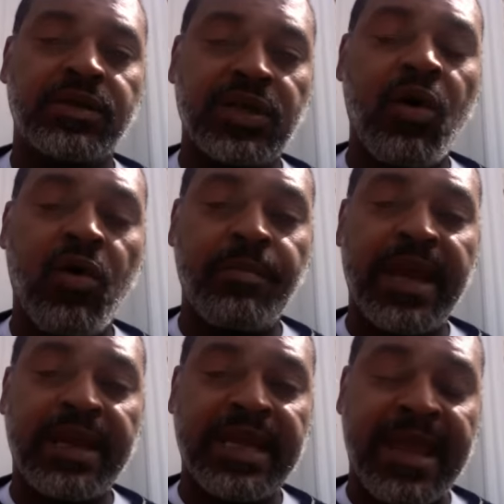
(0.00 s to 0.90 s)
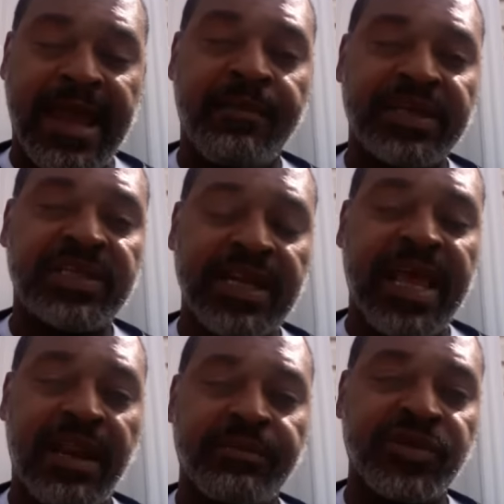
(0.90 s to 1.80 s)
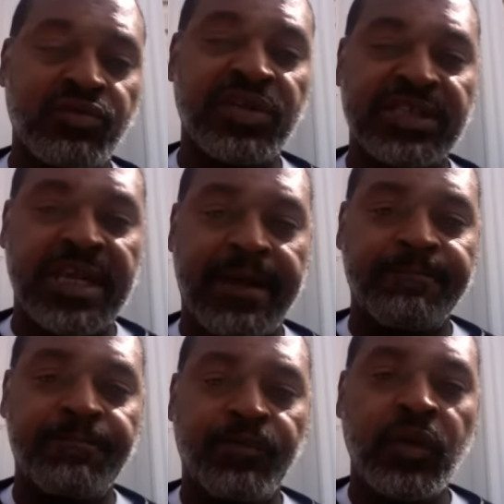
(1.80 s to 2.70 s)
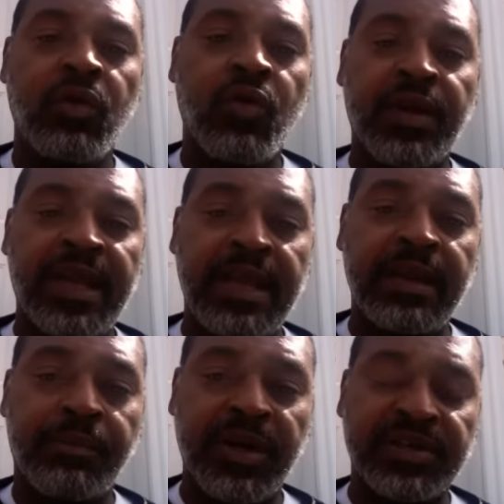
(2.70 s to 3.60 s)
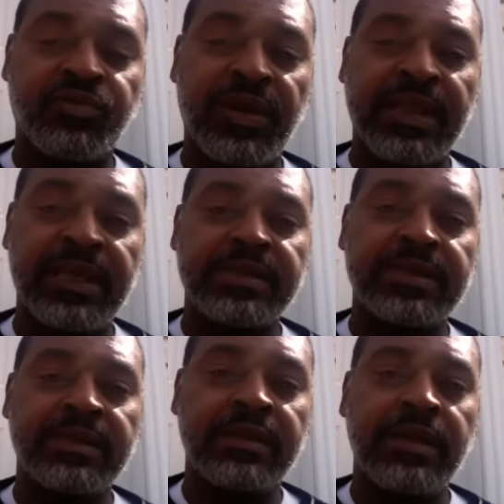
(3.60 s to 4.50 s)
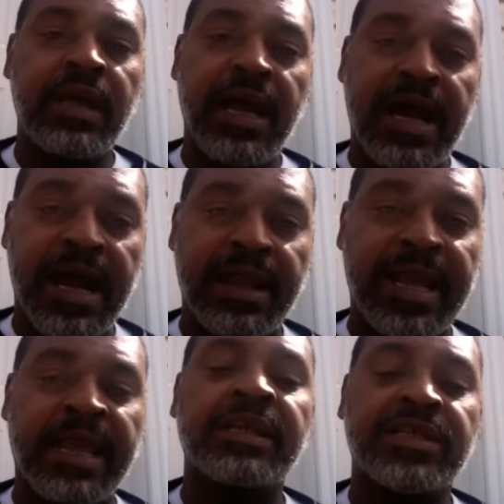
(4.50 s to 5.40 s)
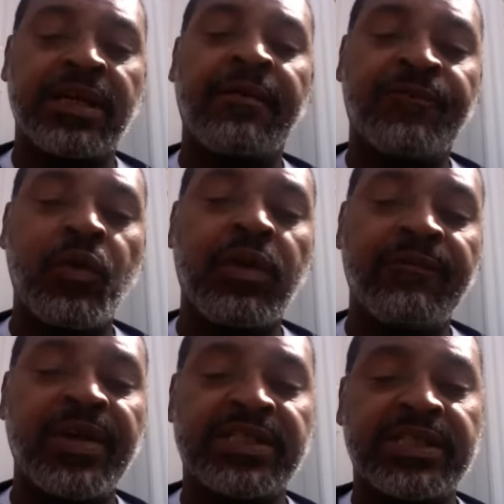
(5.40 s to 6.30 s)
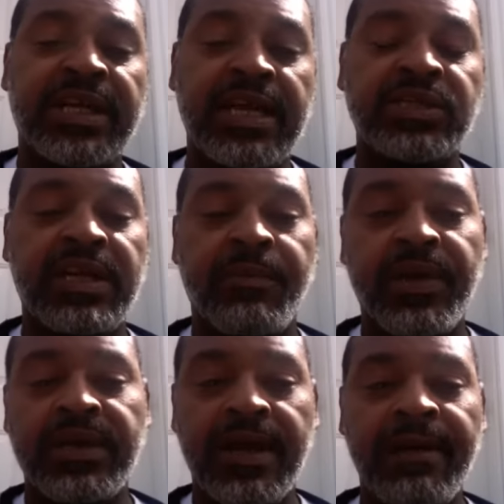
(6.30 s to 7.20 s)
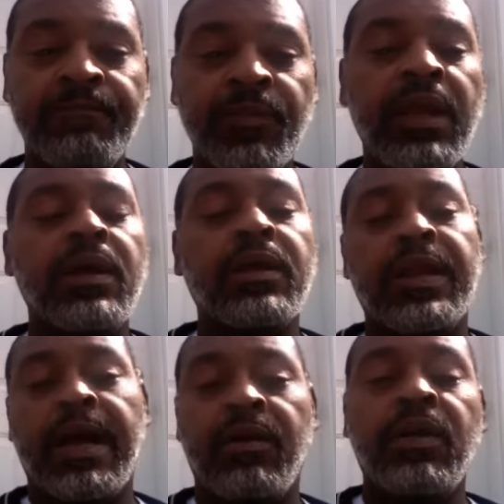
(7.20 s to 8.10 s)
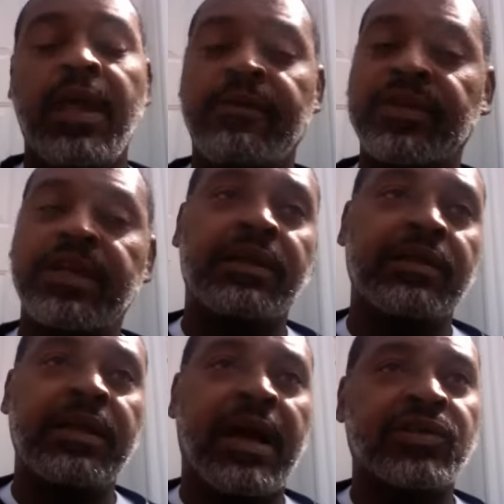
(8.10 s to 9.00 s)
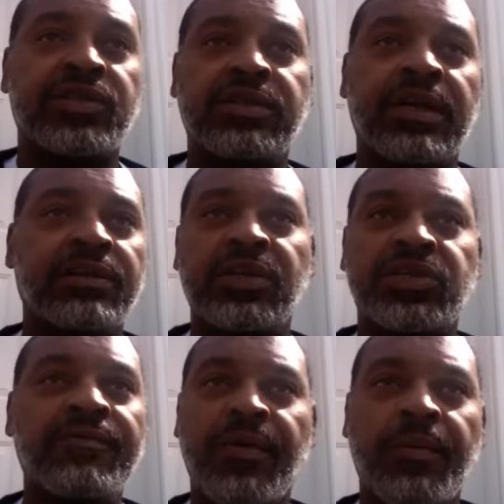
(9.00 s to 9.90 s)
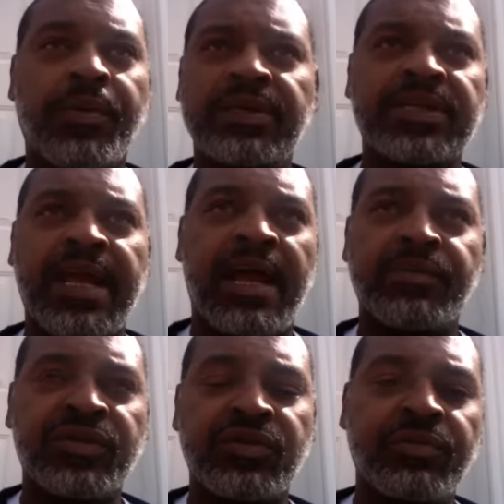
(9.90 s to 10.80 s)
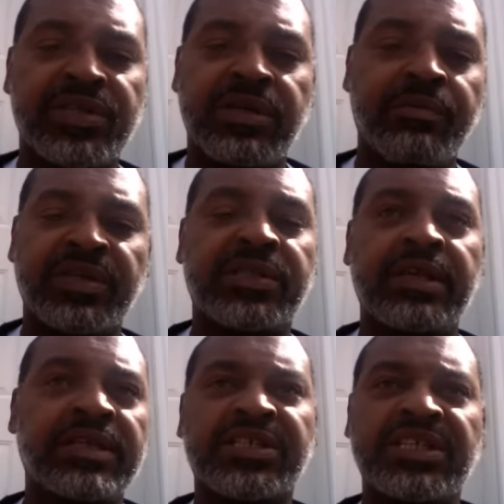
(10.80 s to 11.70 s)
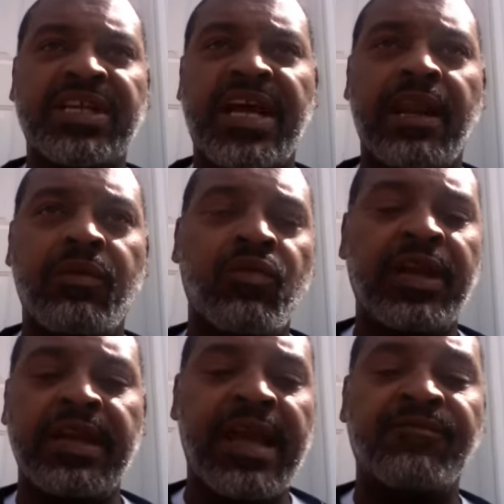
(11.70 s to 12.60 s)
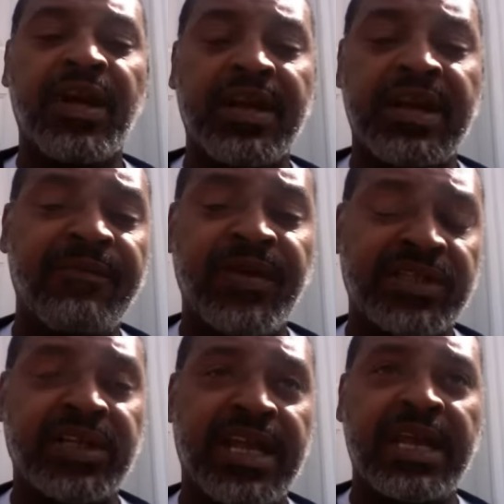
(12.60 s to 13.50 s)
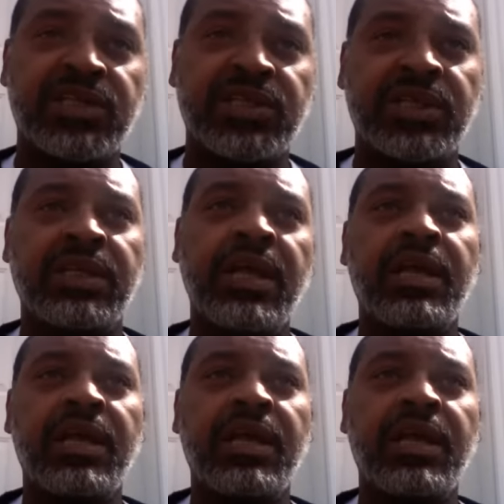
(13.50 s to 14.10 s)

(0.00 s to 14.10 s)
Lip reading: to go and make that comment to the Kalamazoo Gazette or to any press release on that until a full investigation had been done. Now, evidently, the chief of police in Kalamazoo, Michigan must think this is Hollywood, and they've done an investigation